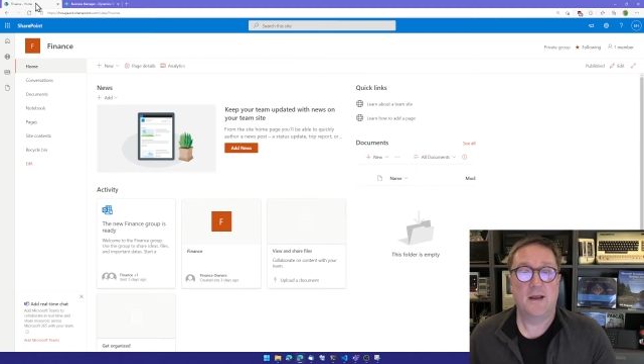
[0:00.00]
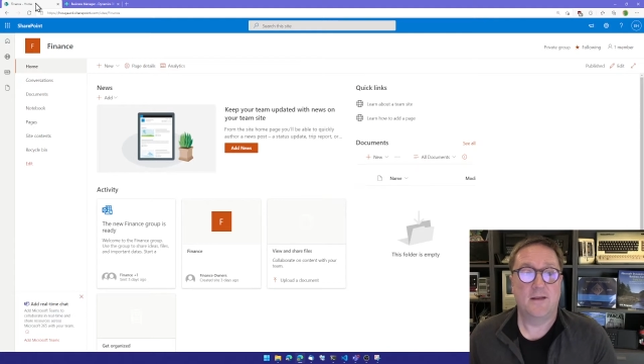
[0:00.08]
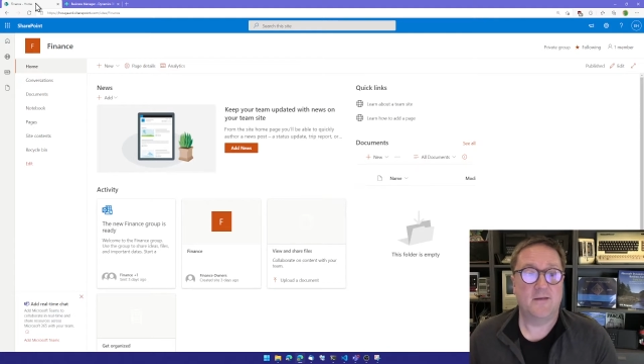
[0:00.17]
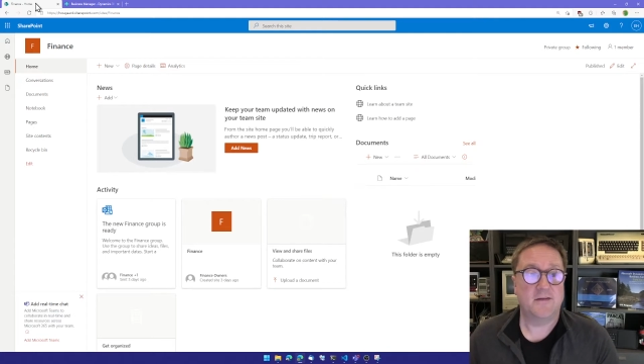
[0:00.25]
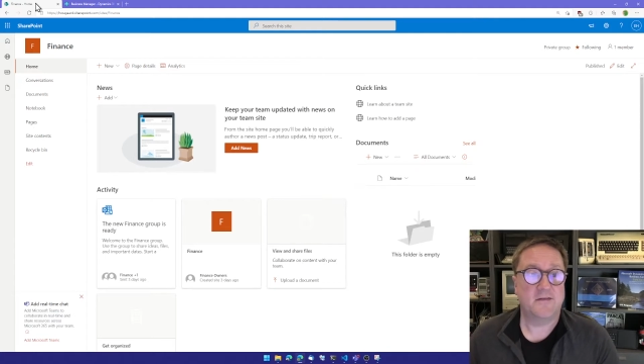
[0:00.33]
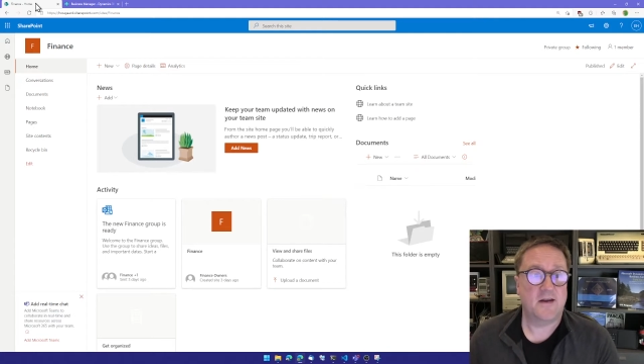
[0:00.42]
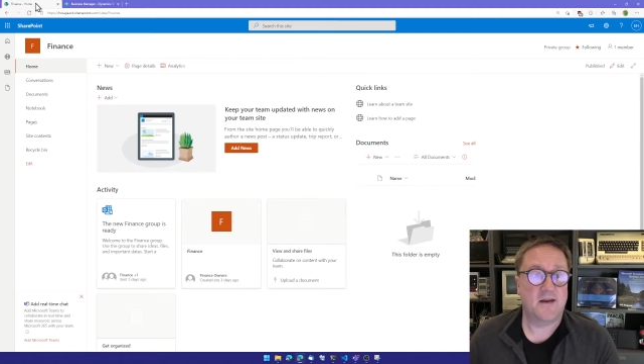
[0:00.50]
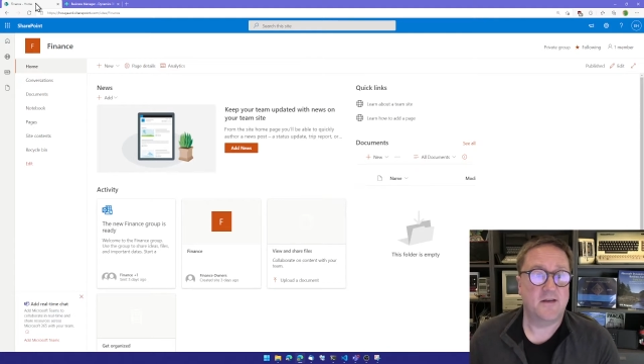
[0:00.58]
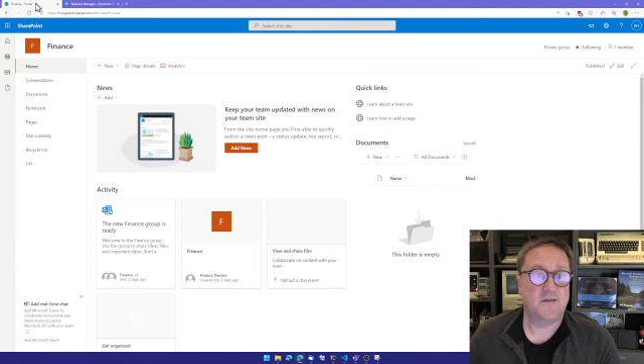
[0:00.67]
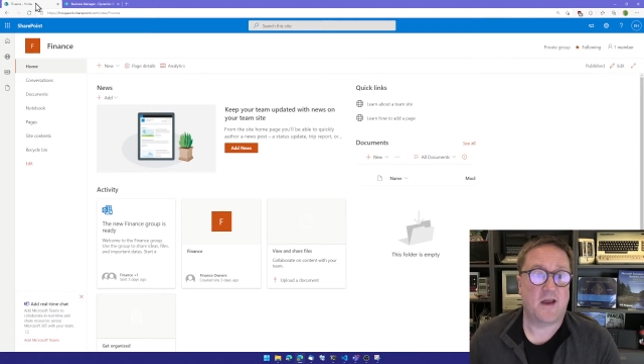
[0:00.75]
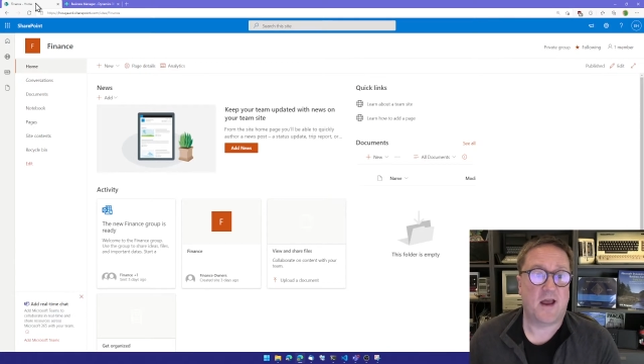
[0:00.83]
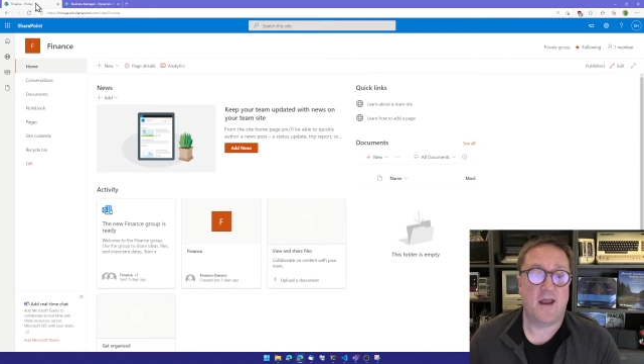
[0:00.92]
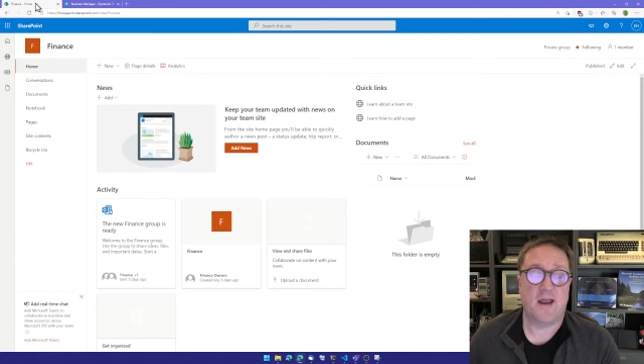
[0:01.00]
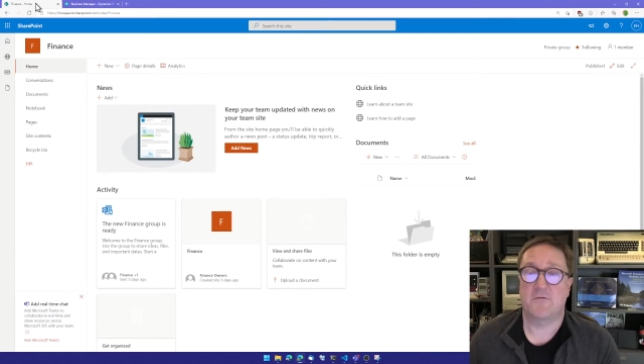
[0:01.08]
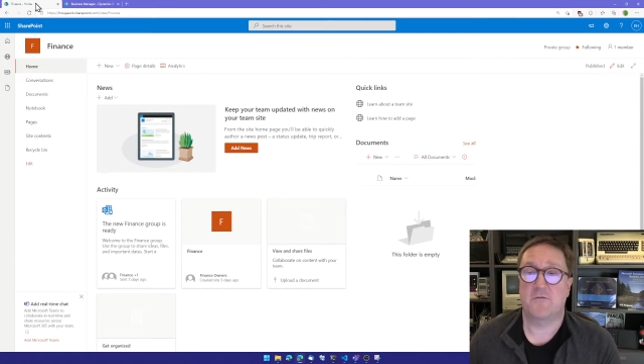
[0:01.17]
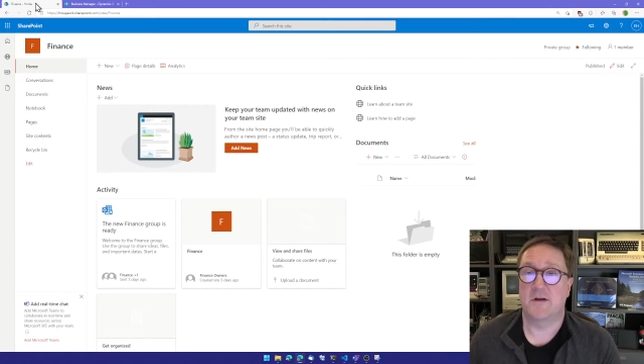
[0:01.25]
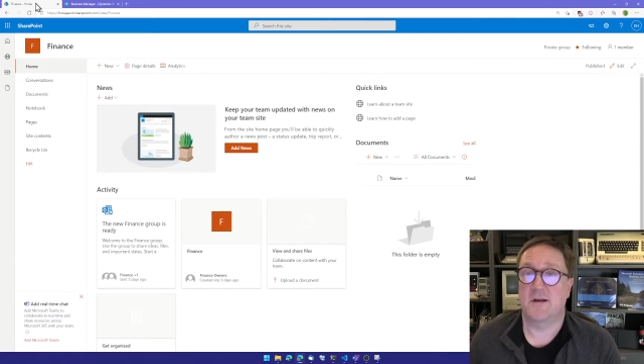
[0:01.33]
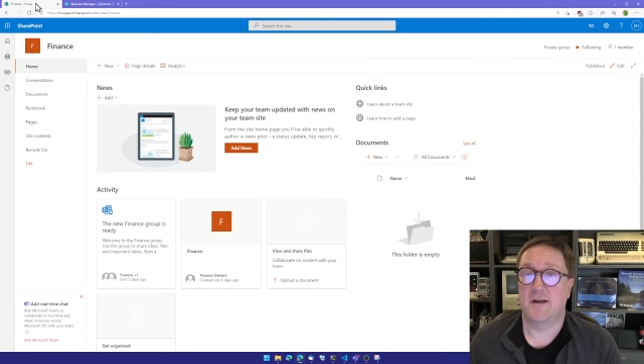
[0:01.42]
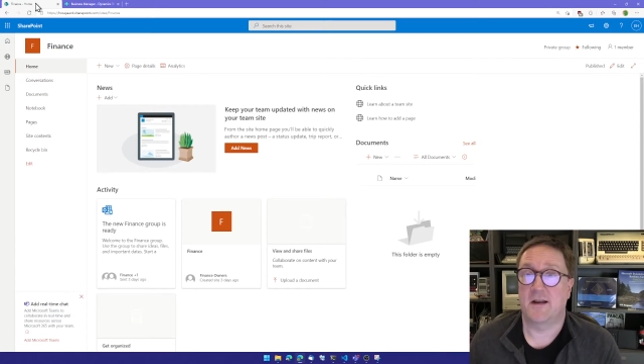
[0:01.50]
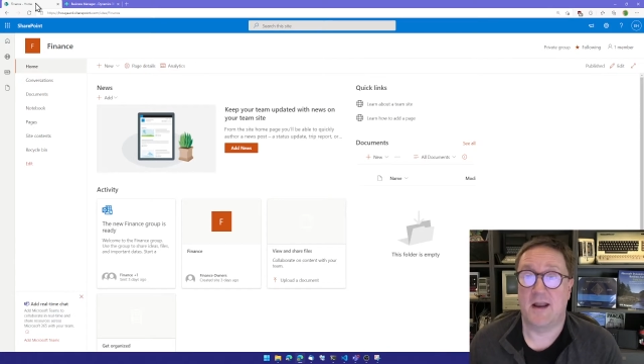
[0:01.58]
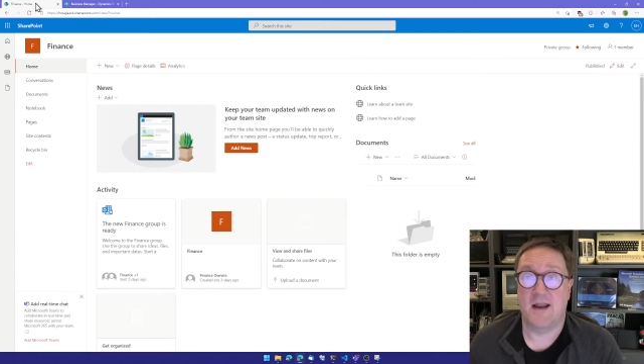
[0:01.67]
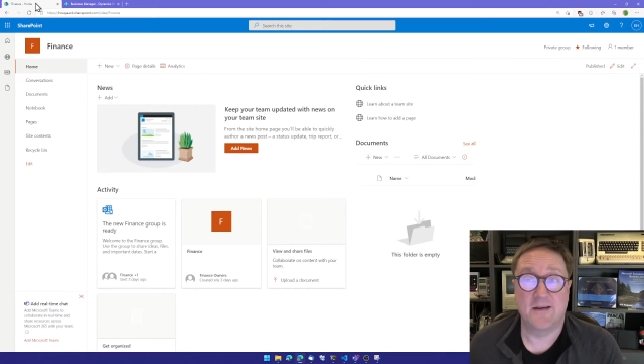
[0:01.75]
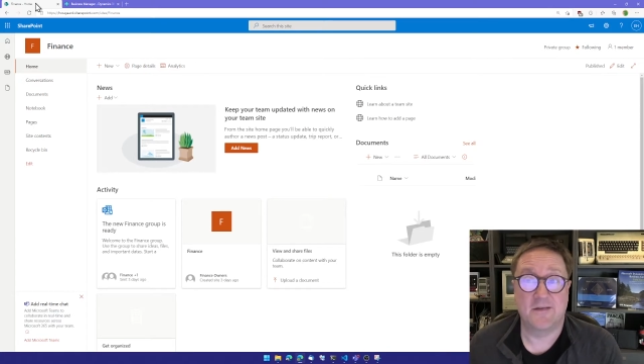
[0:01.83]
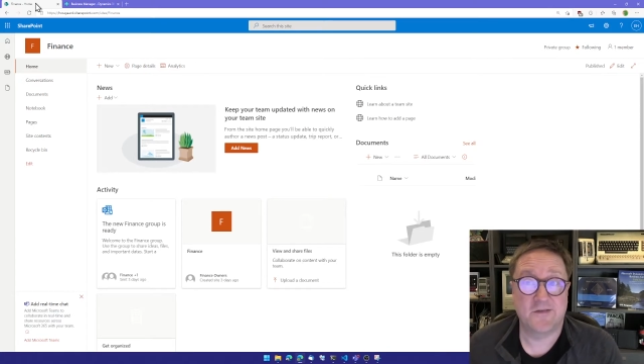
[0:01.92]
In this case, I have created
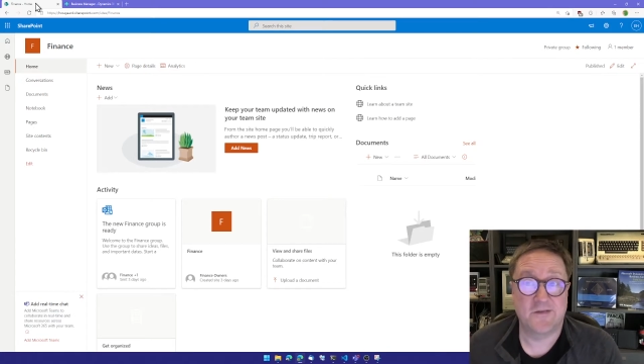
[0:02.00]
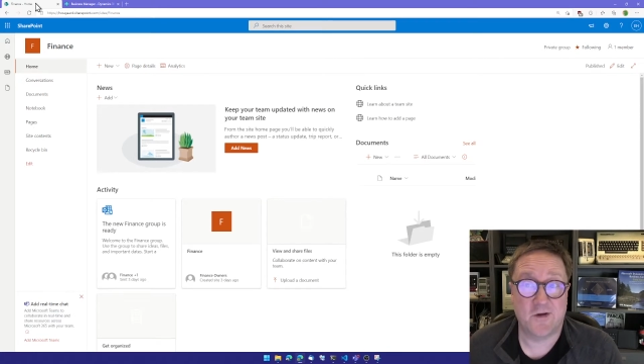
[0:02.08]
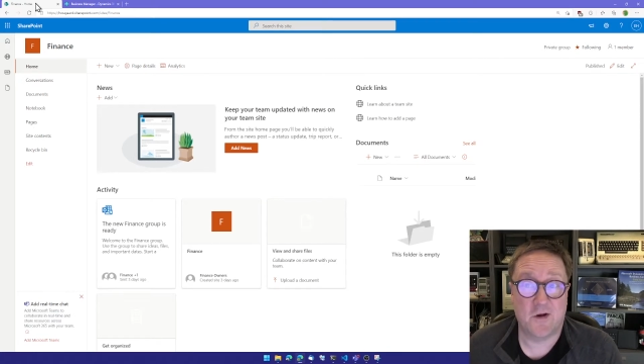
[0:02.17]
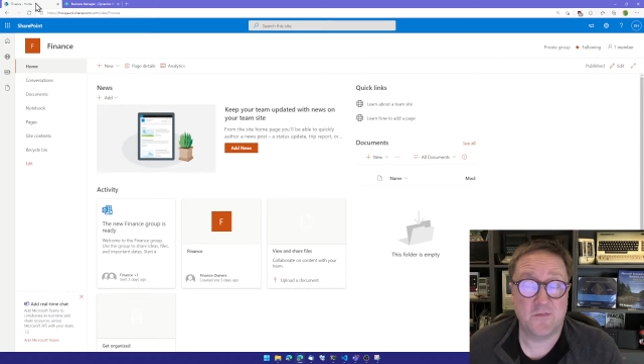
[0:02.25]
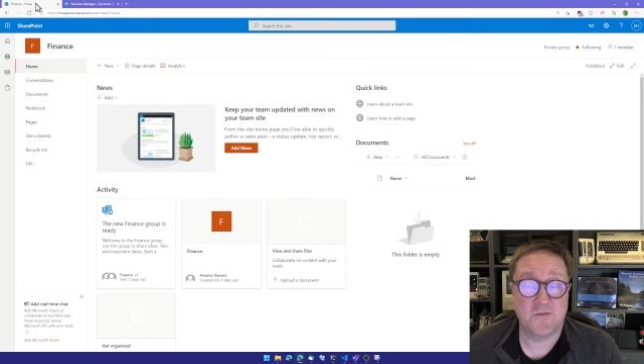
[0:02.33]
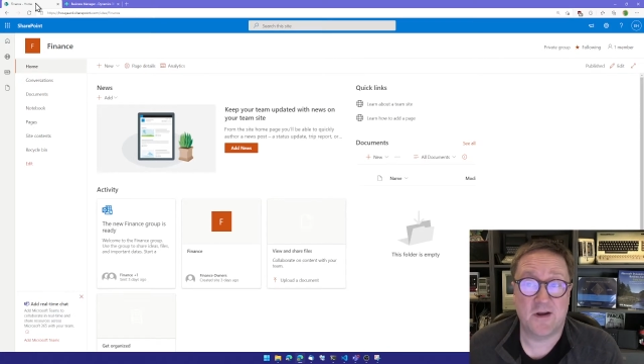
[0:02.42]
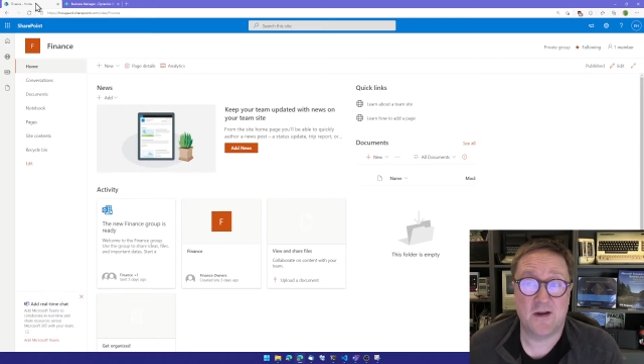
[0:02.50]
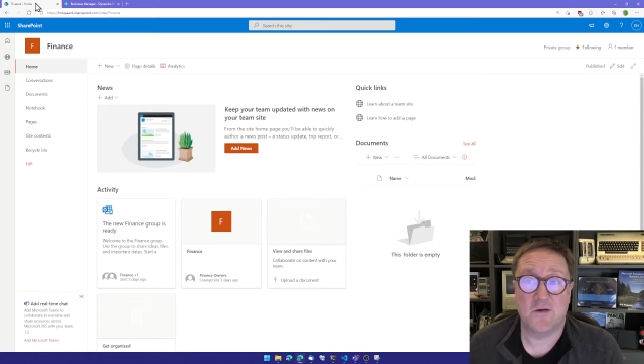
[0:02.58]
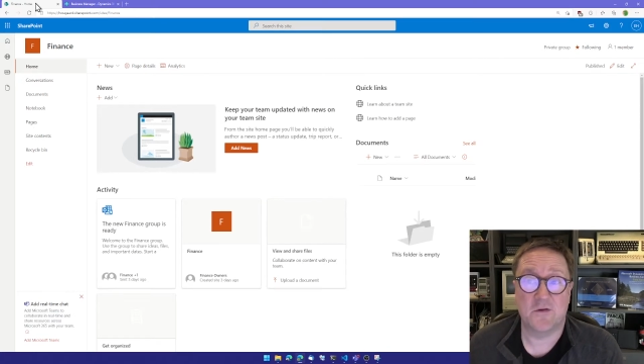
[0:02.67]
a subsite